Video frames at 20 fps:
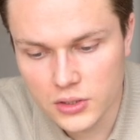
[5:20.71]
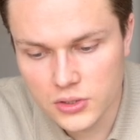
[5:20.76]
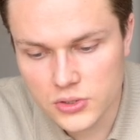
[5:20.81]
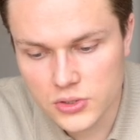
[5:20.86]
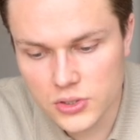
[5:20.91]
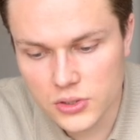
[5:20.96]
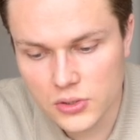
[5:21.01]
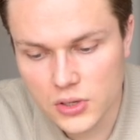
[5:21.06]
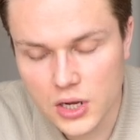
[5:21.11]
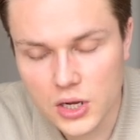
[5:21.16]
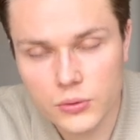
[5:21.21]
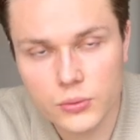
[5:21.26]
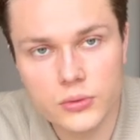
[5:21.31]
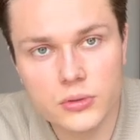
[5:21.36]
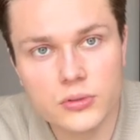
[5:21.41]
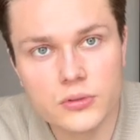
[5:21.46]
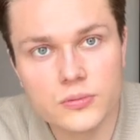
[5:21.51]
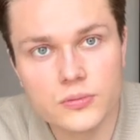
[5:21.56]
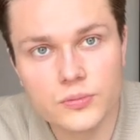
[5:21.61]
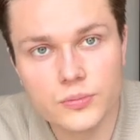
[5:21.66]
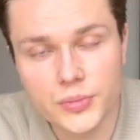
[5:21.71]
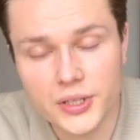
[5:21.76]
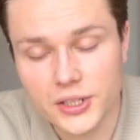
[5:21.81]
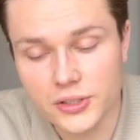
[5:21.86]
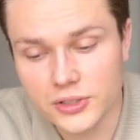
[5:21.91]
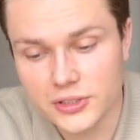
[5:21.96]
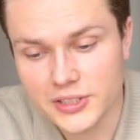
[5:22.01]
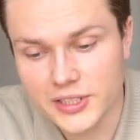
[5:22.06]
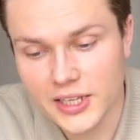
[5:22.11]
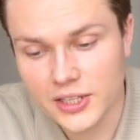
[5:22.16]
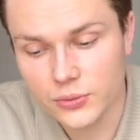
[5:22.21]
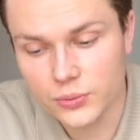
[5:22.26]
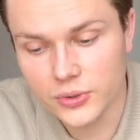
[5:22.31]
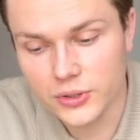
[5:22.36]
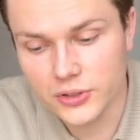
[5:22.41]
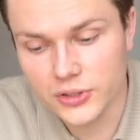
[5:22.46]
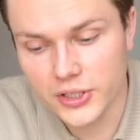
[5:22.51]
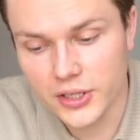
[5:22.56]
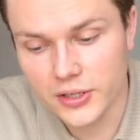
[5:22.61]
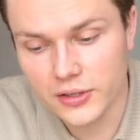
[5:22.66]
So because that
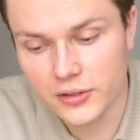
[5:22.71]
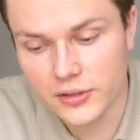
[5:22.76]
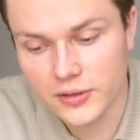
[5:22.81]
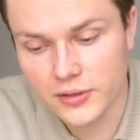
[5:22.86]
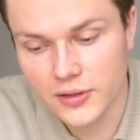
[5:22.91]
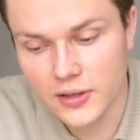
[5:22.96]
will then